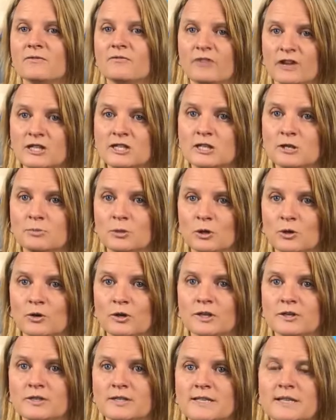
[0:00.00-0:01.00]
vegetable
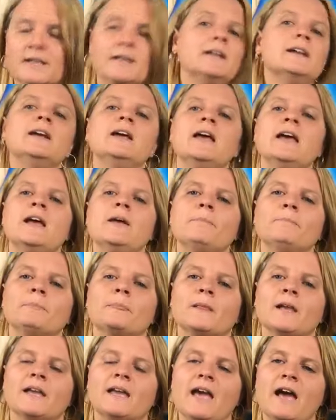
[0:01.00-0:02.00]
oils in it.
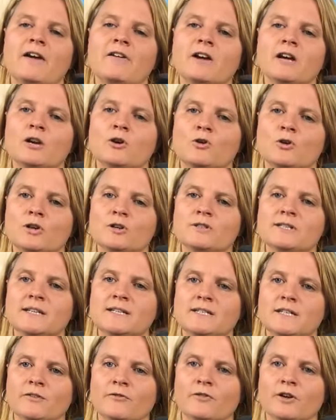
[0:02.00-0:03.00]
Carrier oils
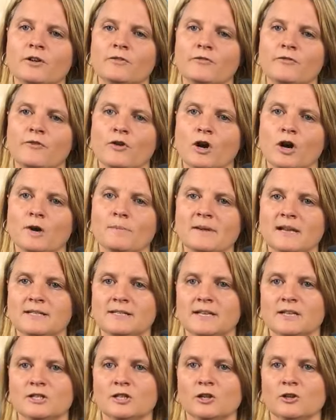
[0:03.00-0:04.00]
are different from
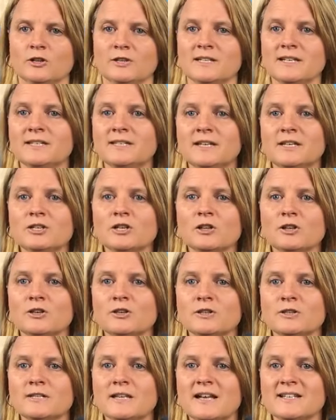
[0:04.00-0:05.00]
essential oils. Essential
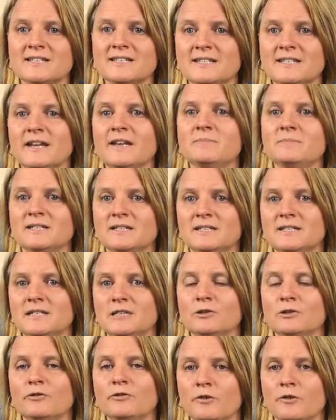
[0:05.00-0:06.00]
oils are steam
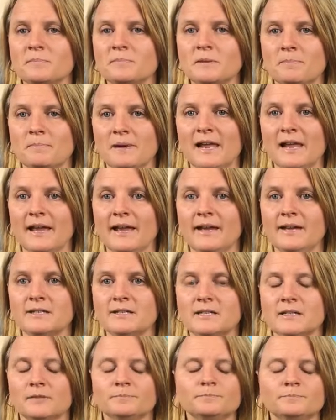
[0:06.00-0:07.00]
distilled from the
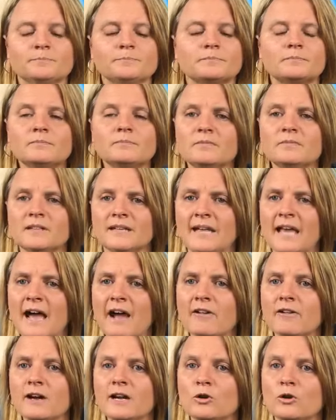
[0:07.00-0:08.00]
plant.
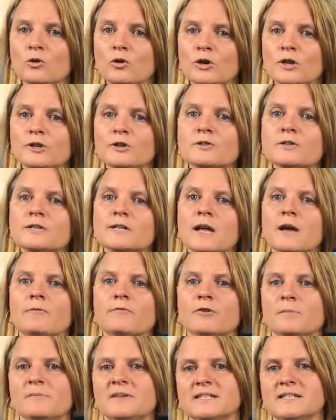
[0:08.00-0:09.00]
Carrier oils
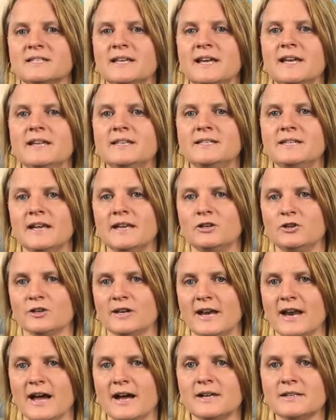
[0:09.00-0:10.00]
come from your seeds and your
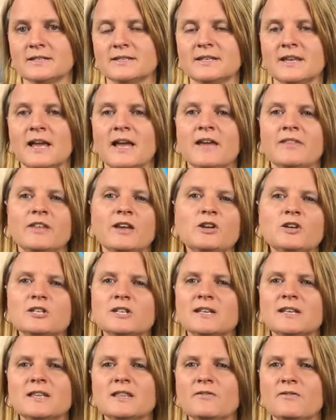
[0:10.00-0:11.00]
nuts. They're
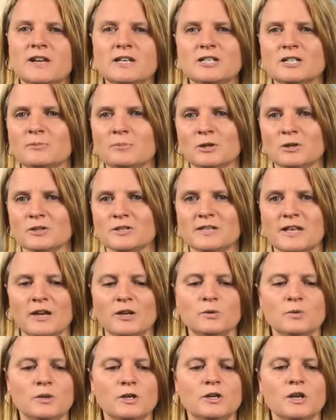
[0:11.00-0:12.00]
usually the vegetable oils
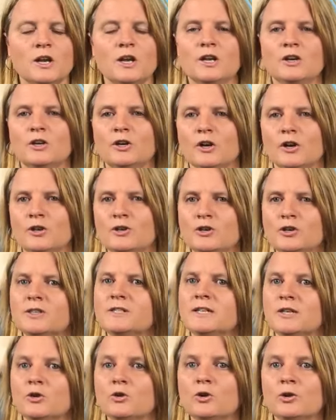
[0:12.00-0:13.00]
that you would, you know,
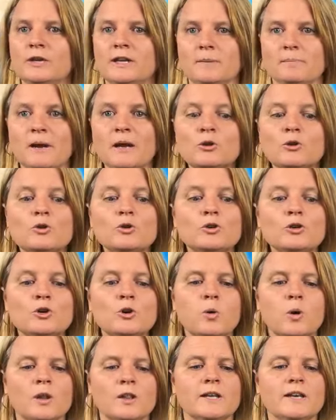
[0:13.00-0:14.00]
use in cooking, but good
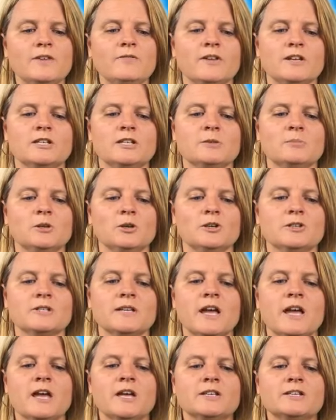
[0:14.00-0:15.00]
quality vegetable
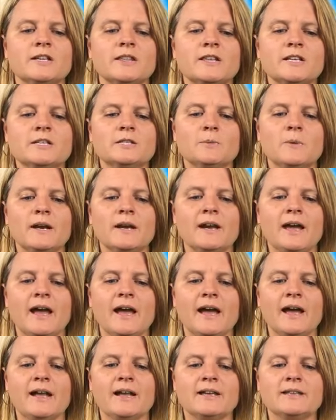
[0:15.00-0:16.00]
oils. So this one
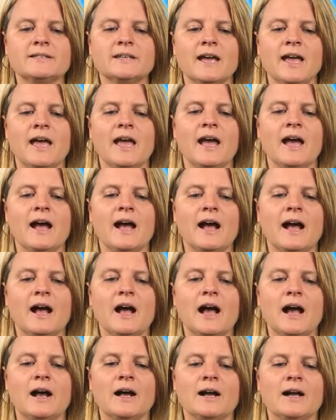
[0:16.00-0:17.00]
has
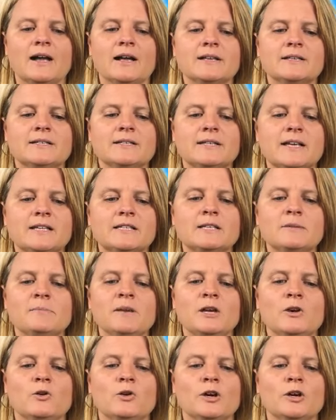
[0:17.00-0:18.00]

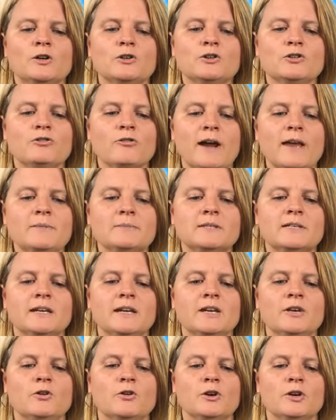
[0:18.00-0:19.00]
sesame oil,
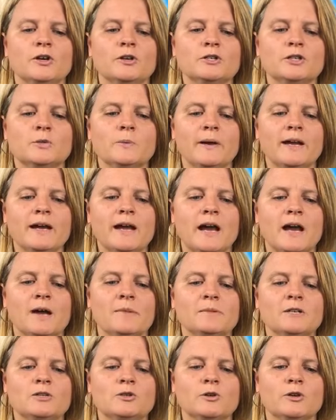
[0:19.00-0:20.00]
grapeseed oil, sweet
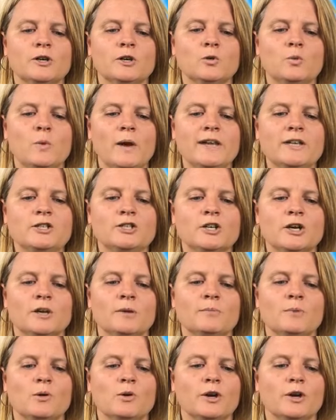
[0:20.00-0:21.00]
almond oil, wheat
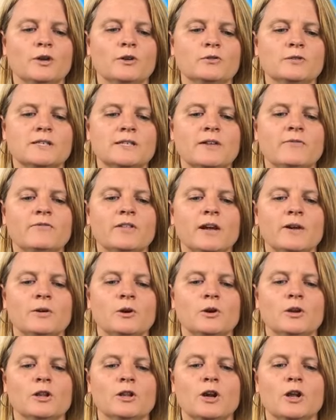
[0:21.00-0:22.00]
germ oil,
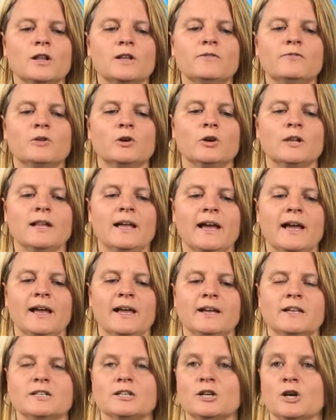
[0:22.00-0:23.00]
sunflower oil, olive oil,
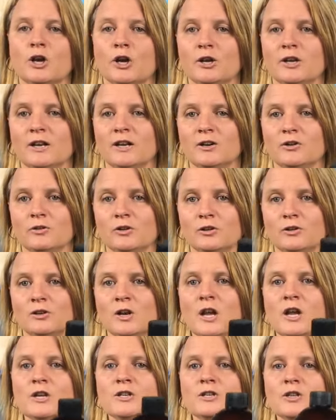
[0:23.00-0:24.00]
and coconut oil.
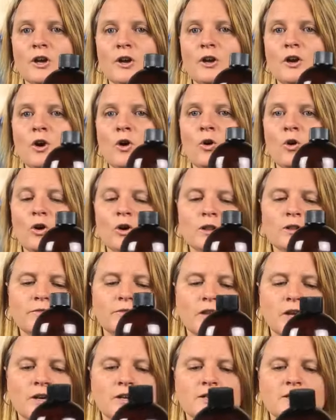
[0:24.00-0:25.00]
So all
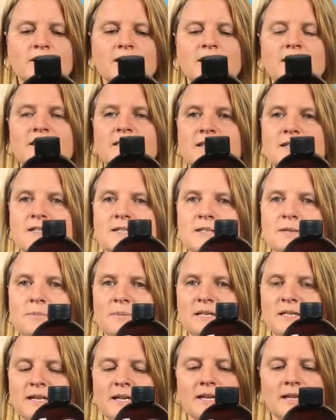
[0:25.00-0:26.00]
of those in this
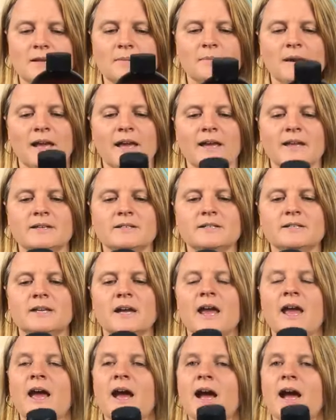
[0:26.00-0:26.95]
particular blend